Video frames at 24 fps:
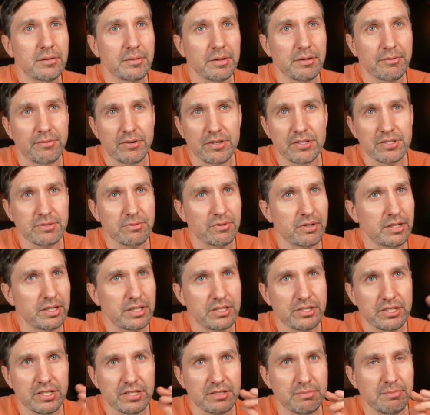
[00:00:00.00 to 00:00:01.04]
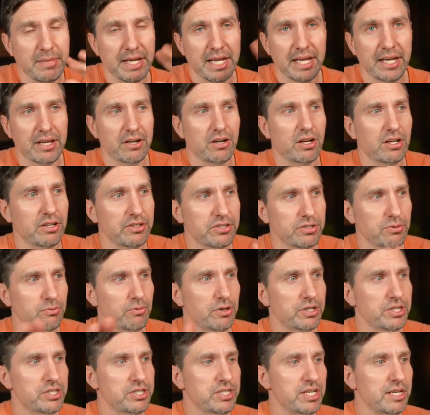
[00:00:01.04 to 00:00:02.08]
The first one is just making it all into
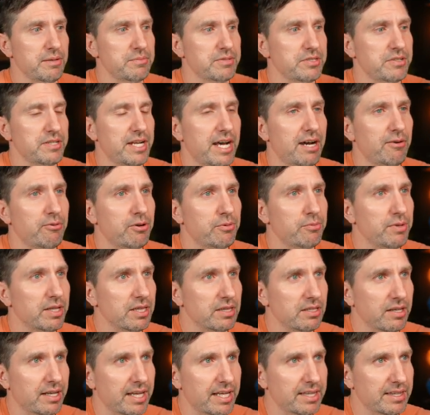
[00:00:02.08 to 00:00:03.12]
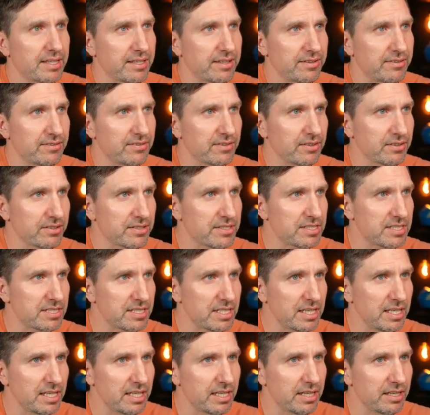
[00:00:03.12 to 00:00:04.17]
one shape. So now when we look at this, you'll
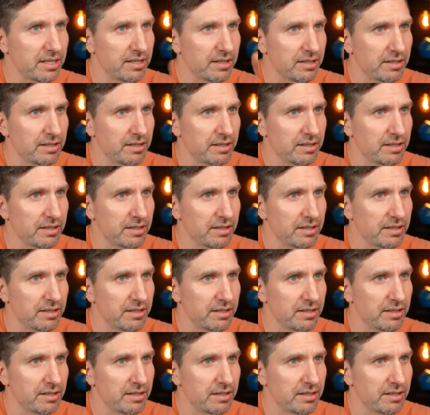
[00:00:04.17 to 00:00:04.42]
see